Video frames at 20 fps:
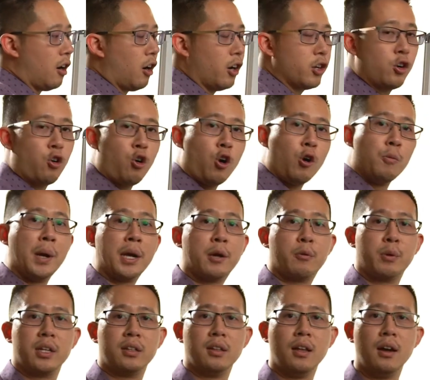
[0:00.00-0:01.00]
on your home
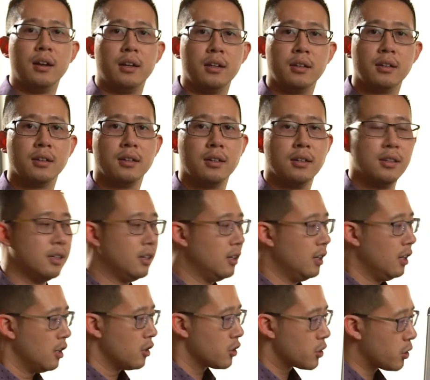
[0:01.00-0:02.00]
equity line.
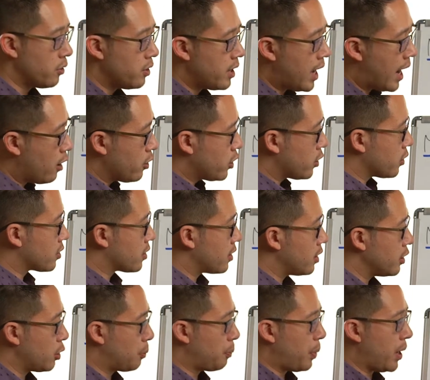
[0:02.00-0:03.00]
So now
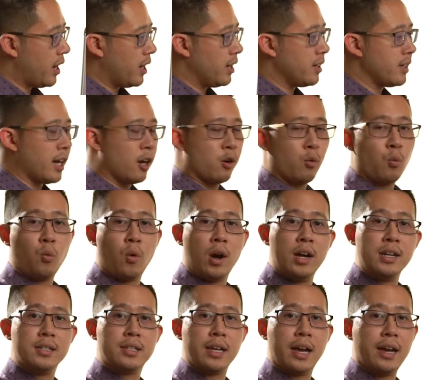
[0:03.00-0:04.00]
you're paying down
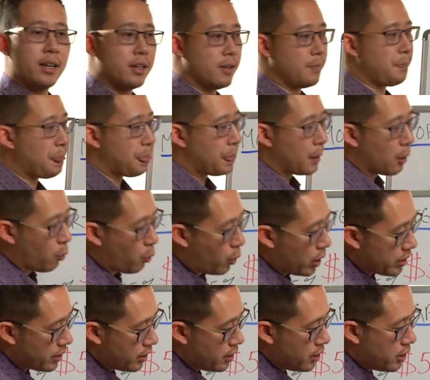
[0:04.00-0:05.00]
one debt
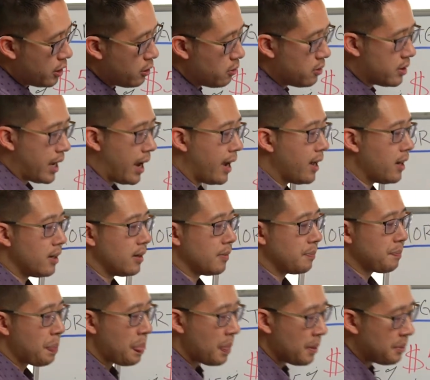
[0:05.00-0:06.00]
with a new debt
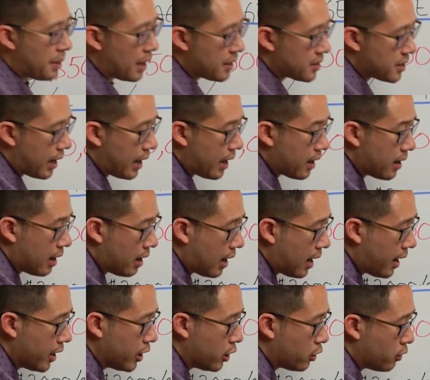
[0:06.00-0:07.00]
that's a
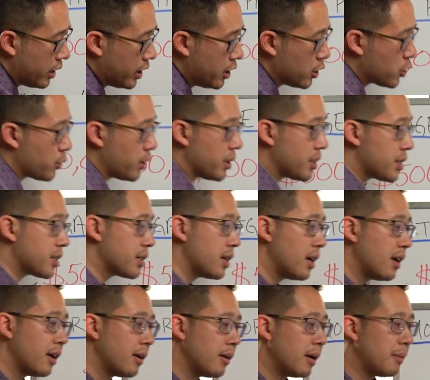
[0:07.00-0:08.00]
higher interest
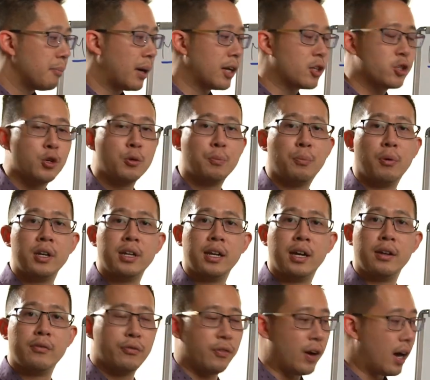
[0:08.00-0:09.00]
by
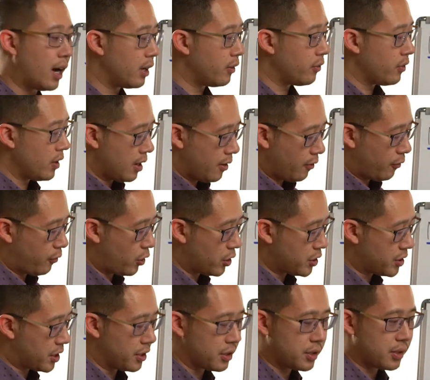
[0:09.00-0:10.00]
2.95
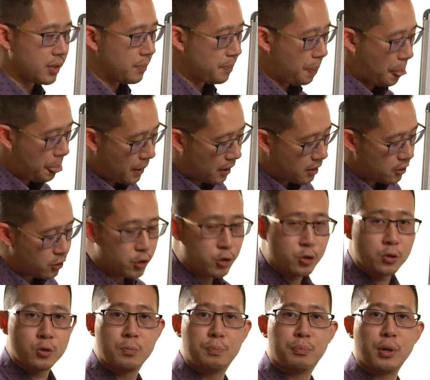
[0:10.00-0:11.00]
versus
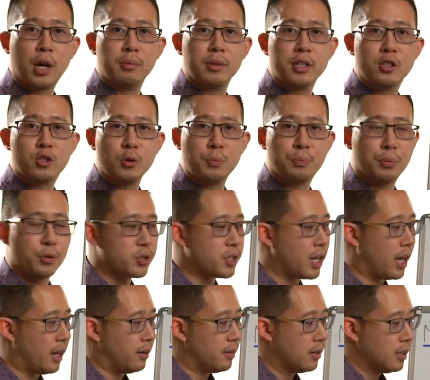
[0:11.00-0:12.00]
probably
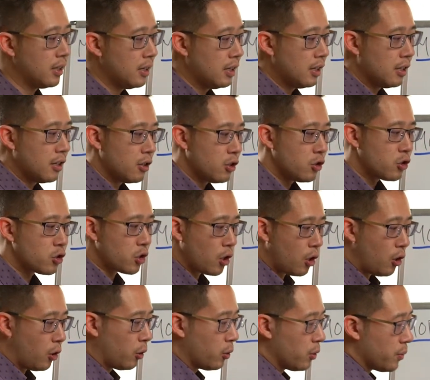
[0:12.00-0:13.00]
2%.
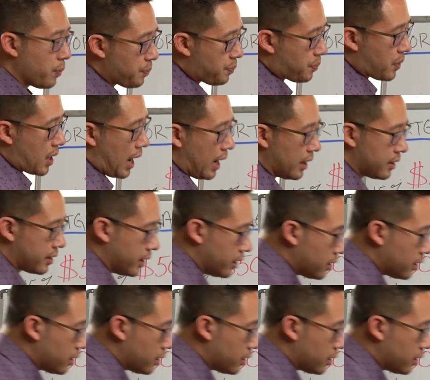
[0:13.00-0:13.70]
So at the